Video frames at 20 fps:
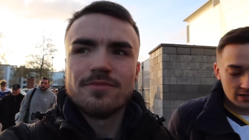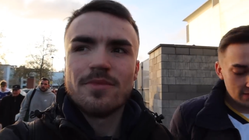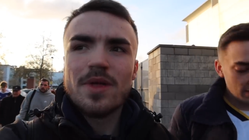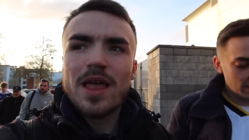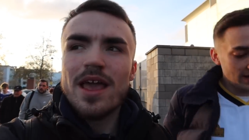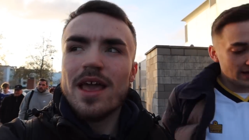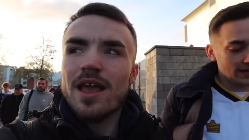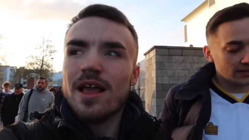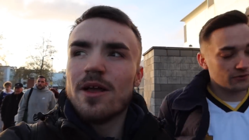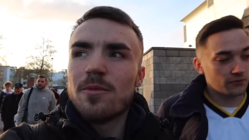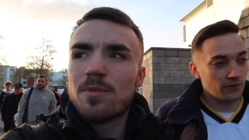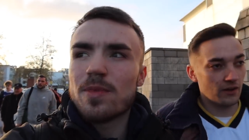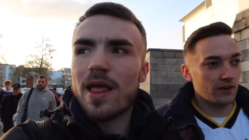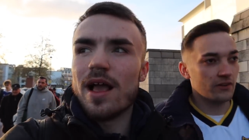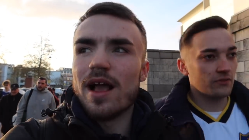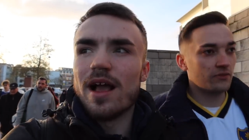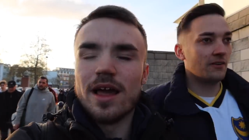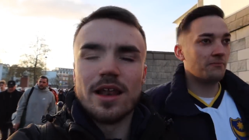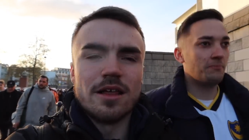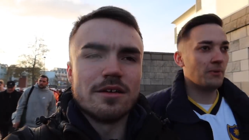Speaker 1: in the next five.
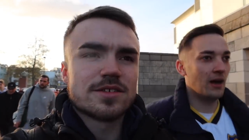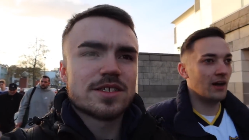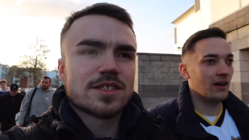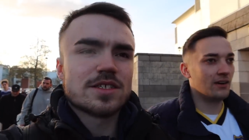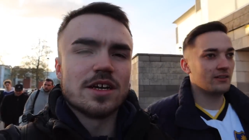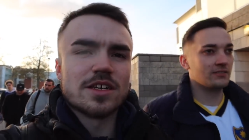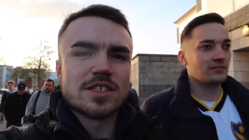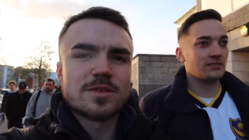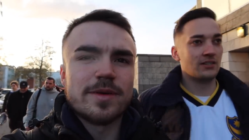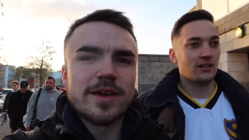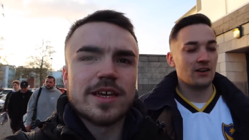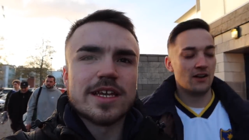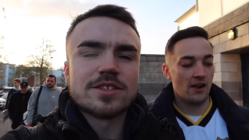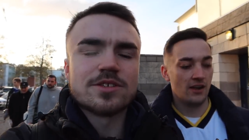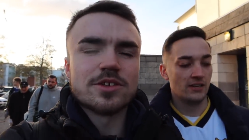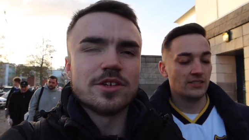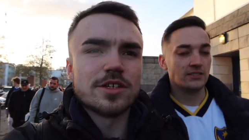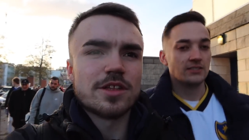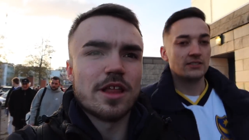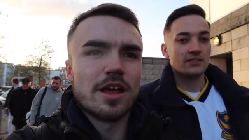And I was, I was speaking
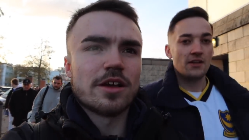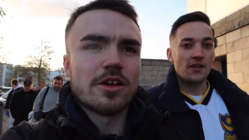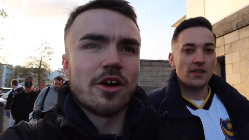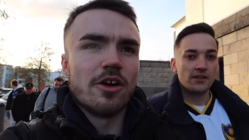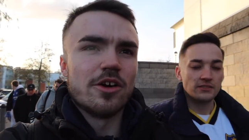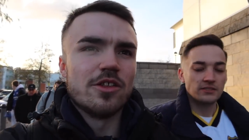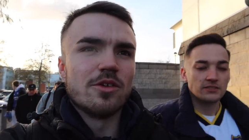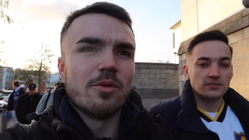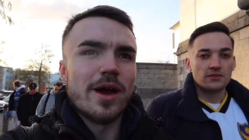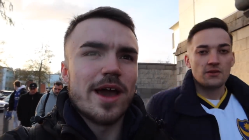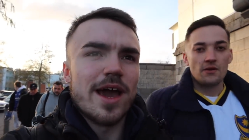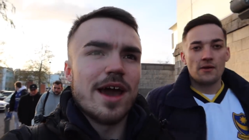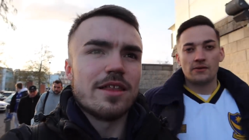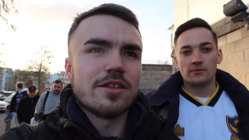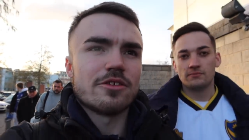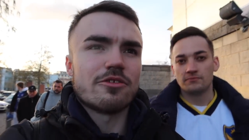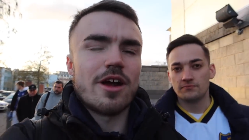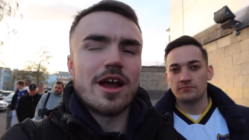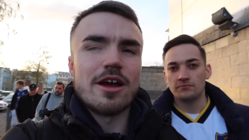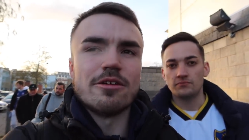to a, a guy on the way out of the
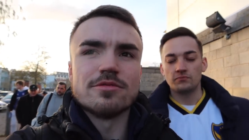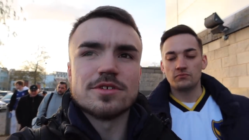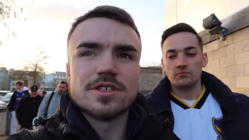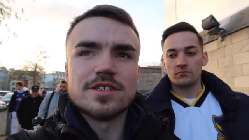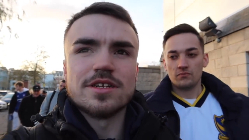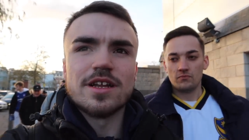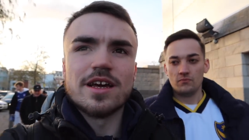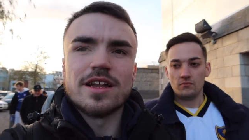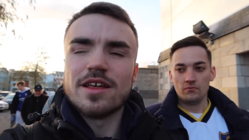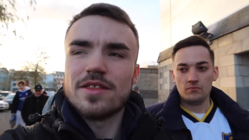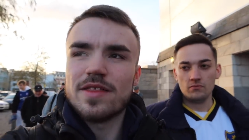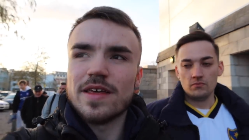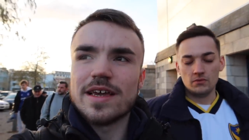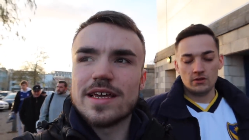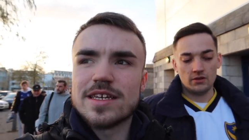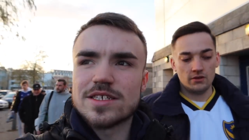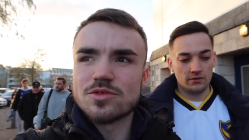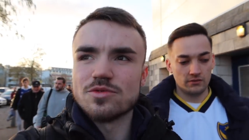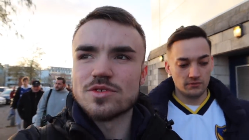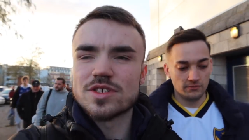ground, and, and I think
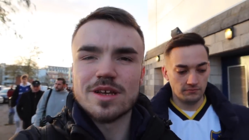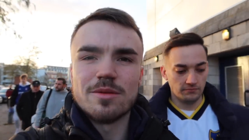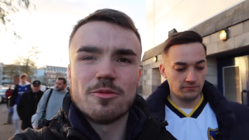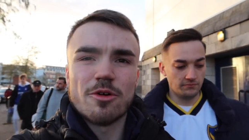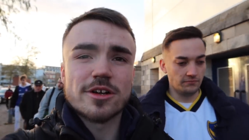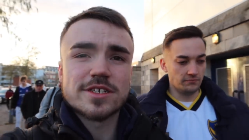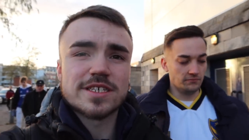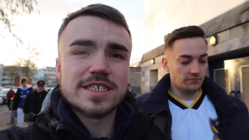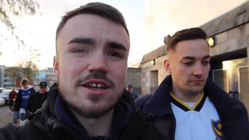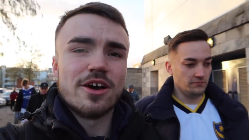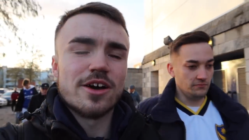it sort of summarises it